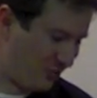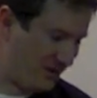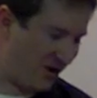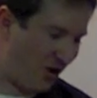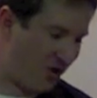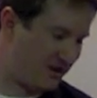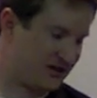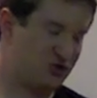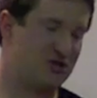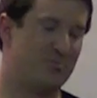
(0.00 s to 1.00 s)
We all,
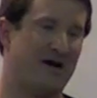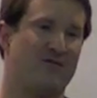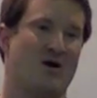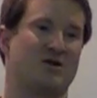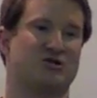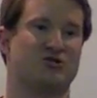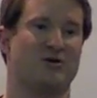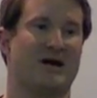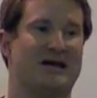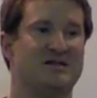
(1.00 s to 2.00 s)
like sheep, have gone
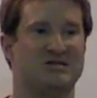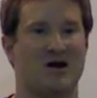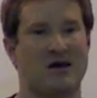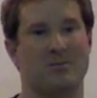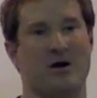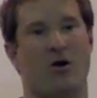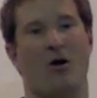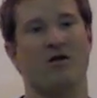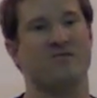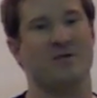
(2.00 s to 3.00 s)
astray. He's talking about
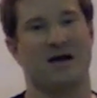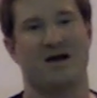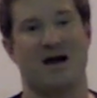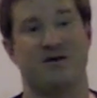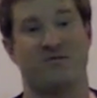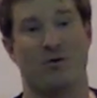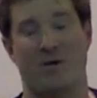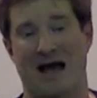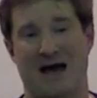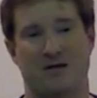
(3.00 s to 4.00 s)
all of mankind,
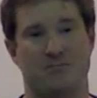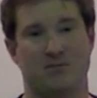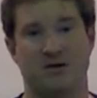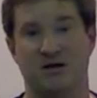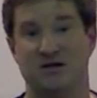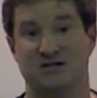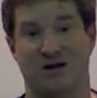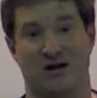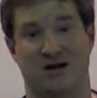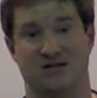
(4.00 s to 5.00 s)
from Adam to
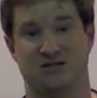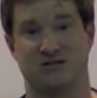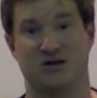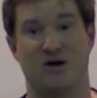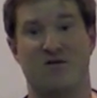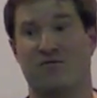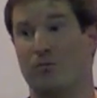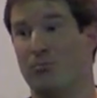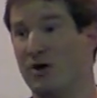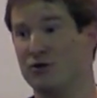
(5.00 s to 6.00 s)
us,
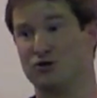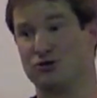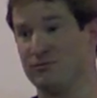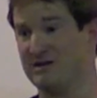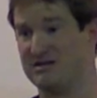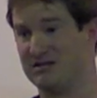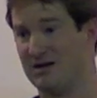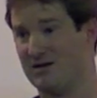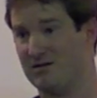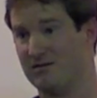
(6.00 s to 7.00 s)
from Mother
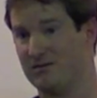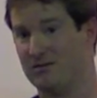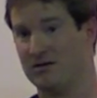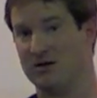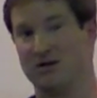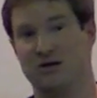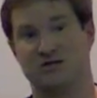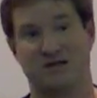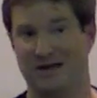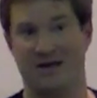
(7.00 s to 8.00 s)
Teresa
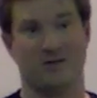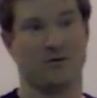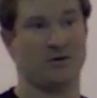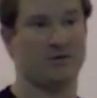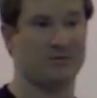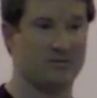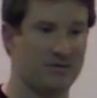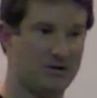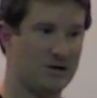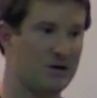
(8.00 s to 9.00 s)
to Hitler.
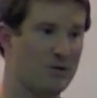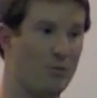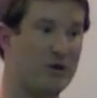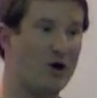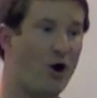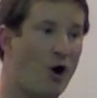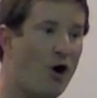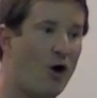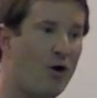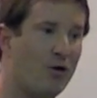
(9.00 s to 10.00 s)
We
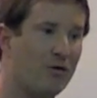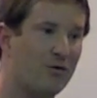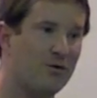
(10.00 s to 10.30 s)
all,